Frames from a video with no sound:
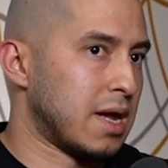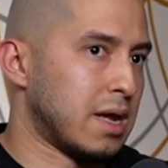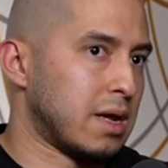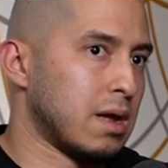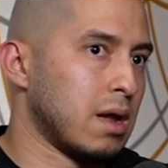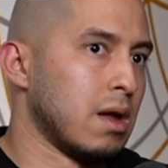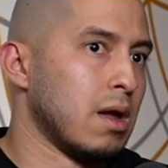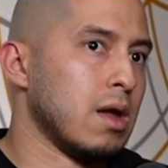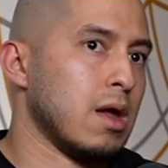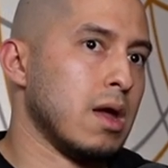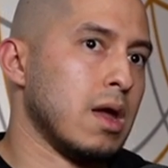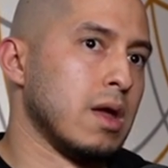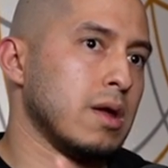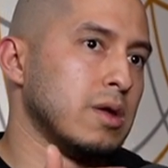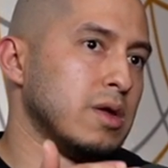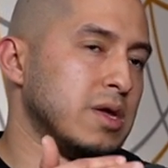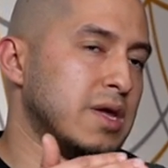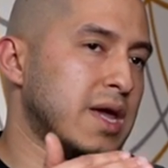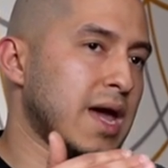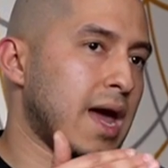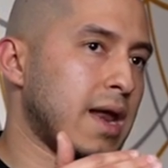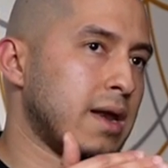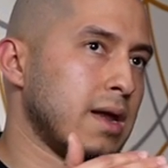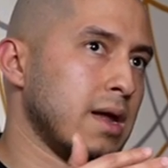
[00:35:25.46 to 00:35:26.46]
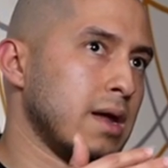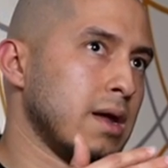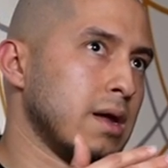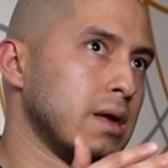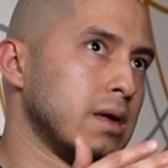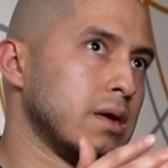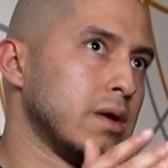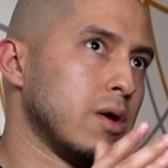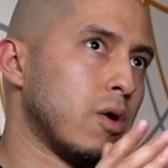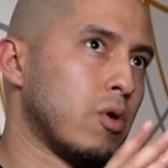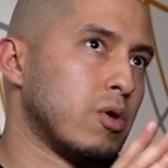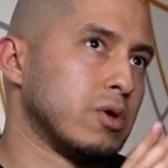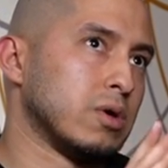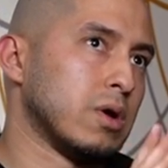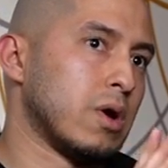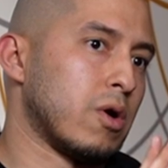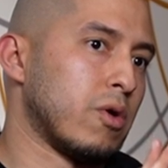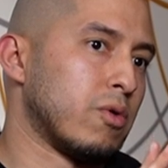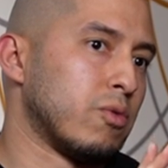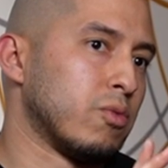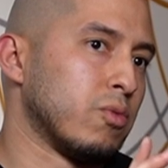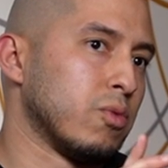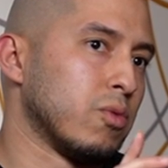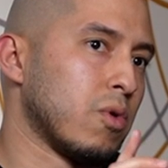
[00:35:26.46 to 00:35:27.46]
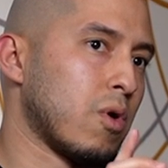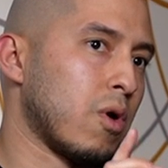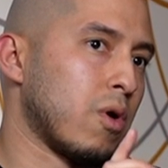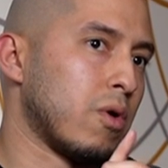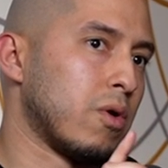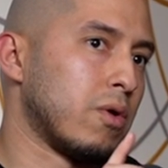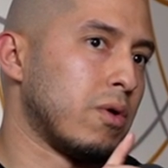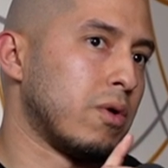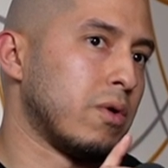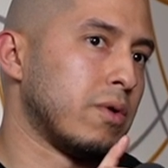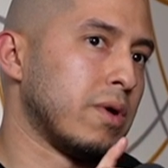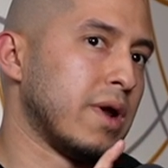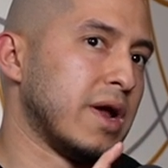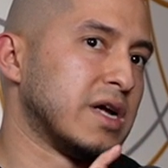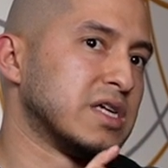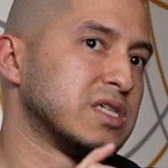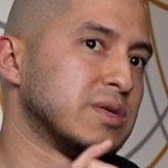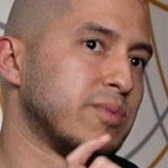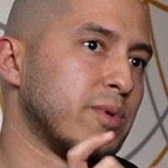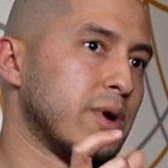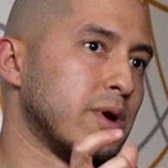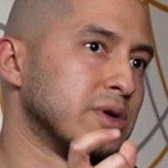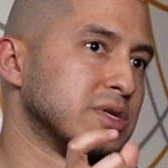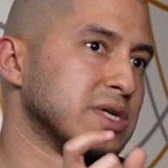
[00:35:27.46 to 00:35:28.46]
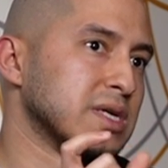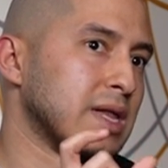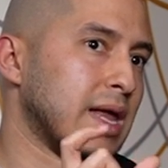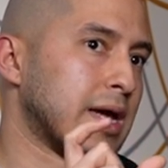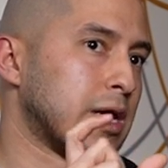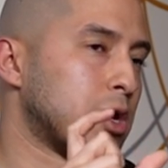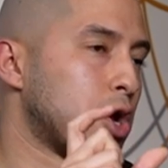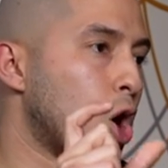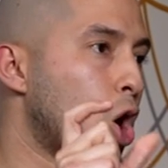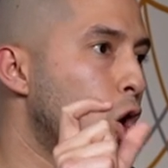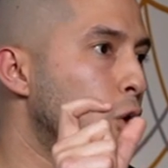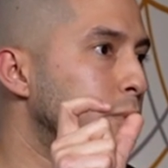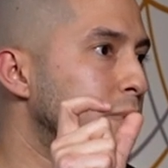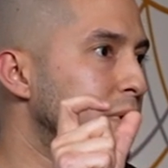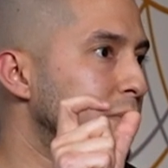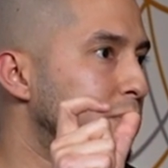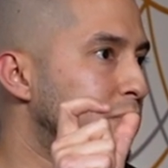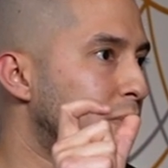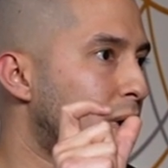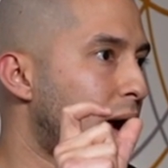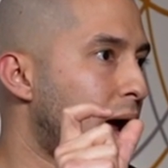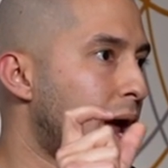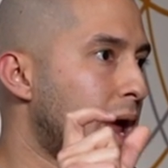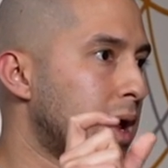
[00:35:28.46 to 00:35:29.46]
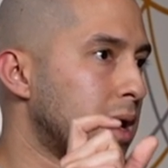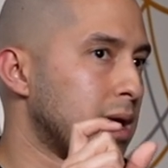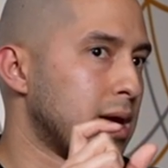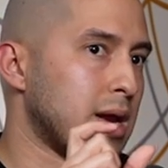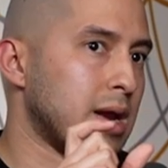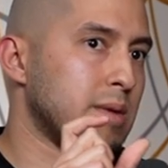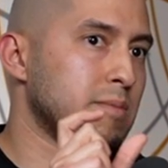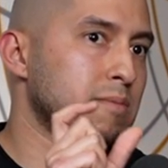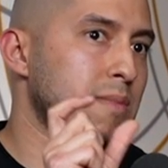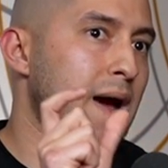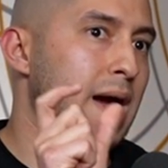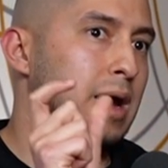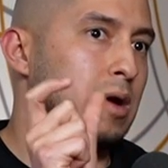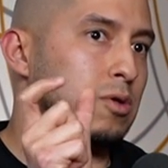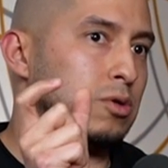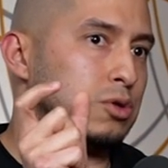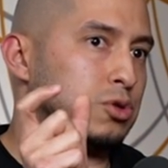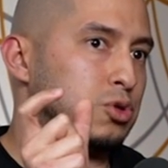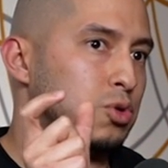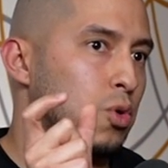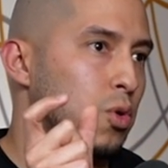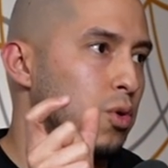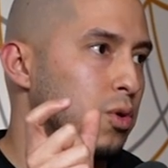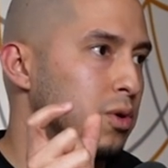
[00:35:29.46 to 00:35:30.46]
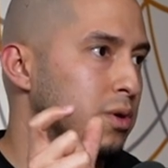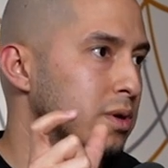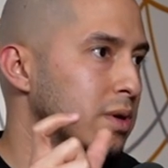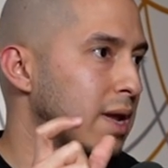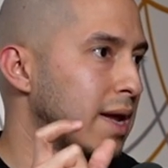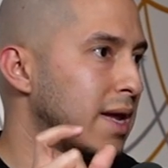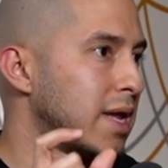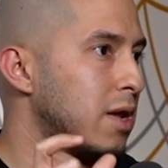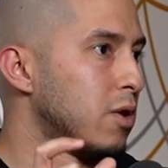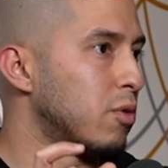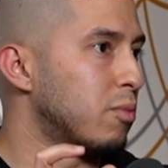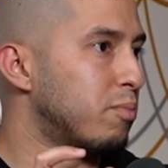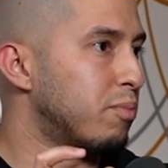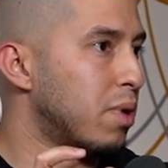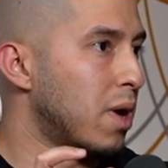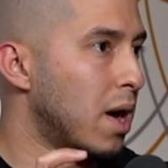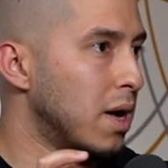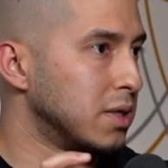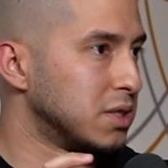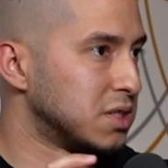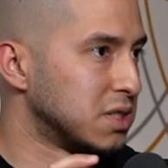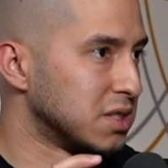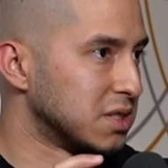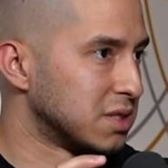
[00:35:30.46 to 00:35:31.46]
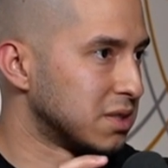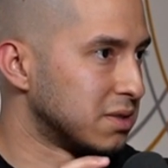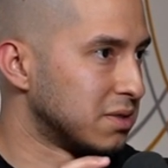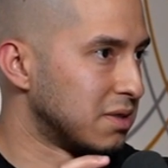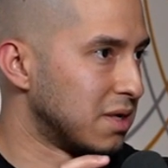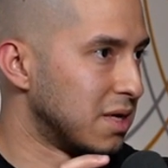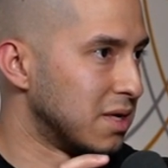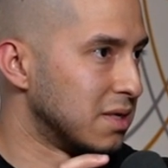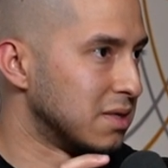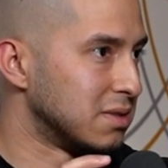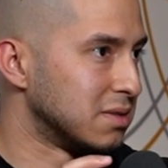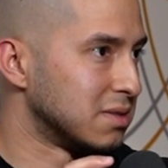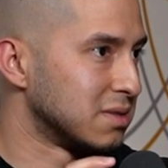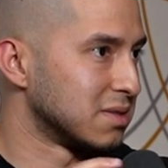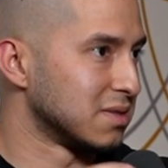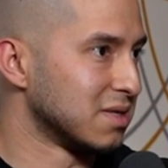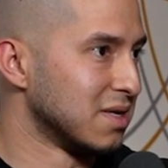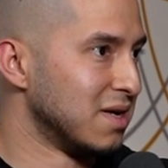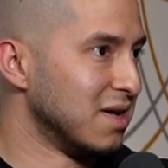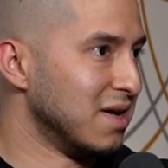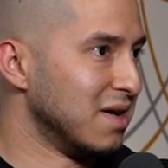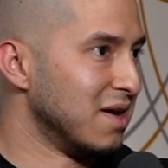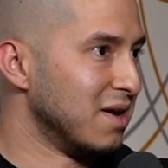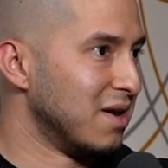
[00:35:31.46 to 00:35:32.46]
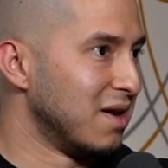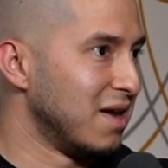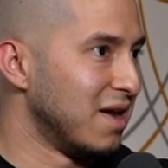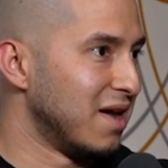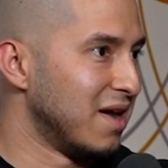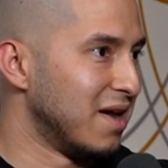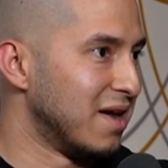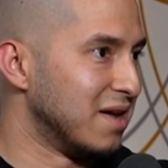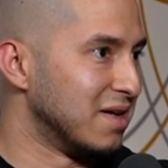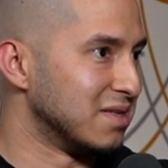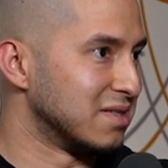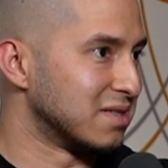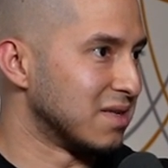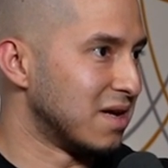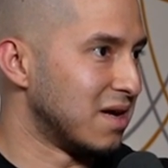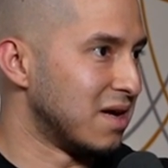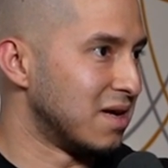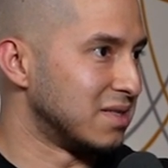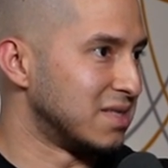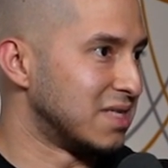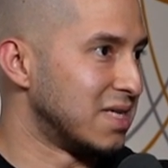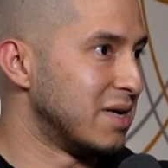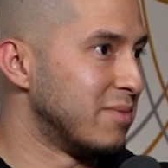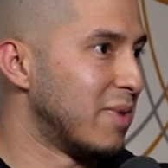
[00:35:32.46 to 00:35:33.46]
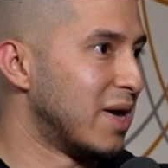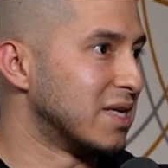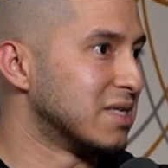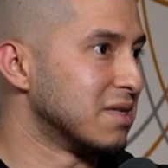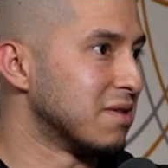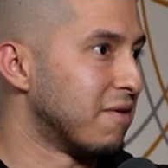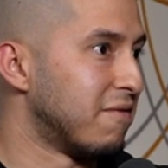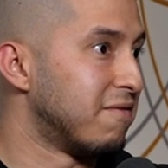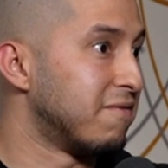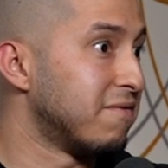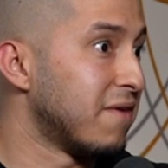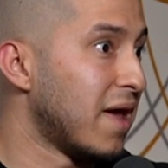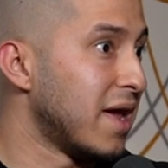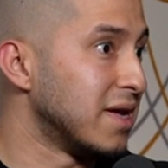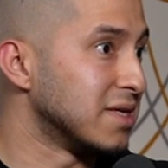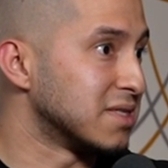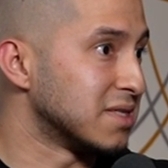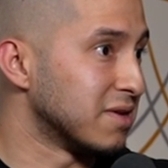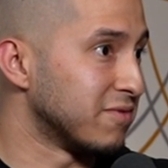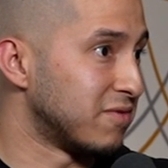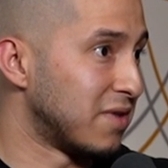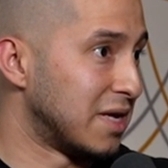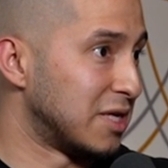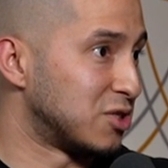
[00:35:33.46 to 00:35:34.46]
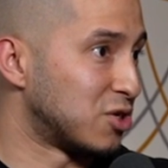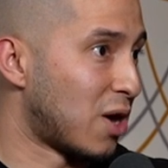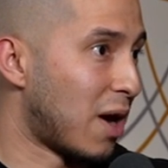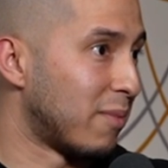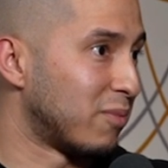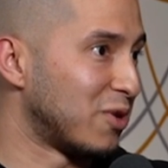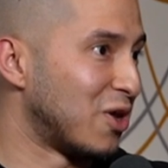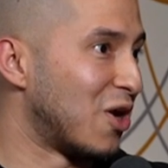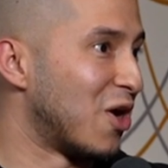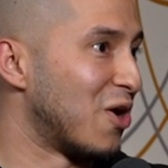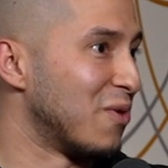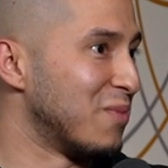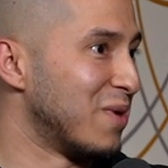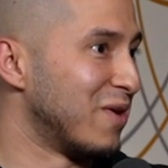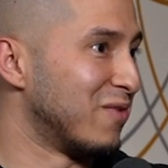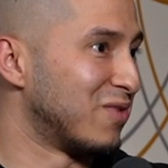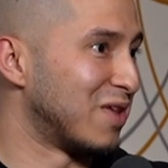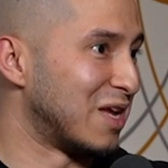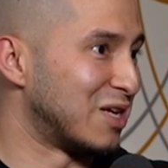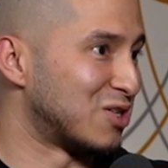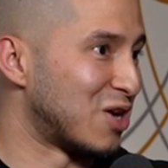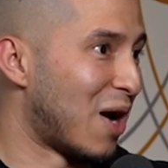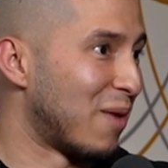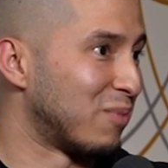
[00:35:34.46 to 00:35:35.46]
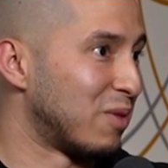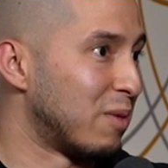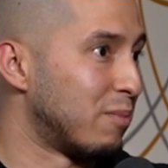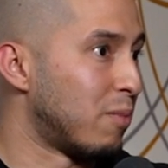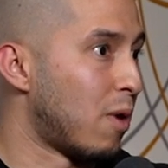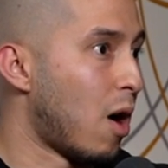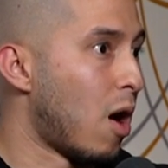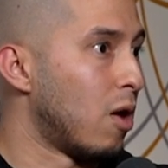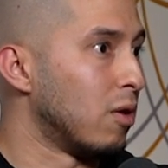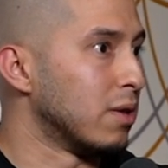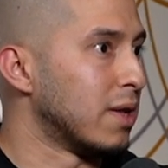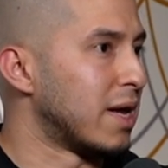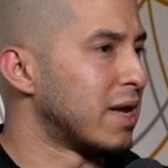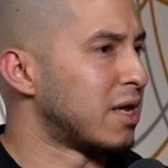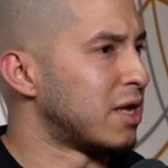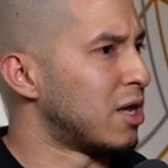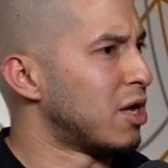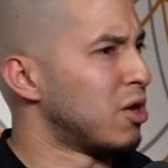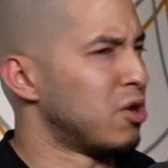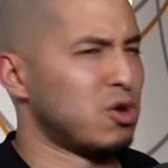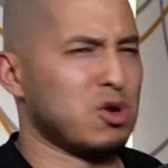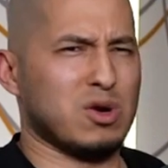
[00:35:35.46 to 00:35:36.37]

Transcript: like getting or or or experiencing like Kobe Bryant and Michael Jordan, mm-hmm. like he mm-hmm. would punch his his his uh, teammates in the face if they drop, you know what I mean? If yeah. they drop the ball, like yeah.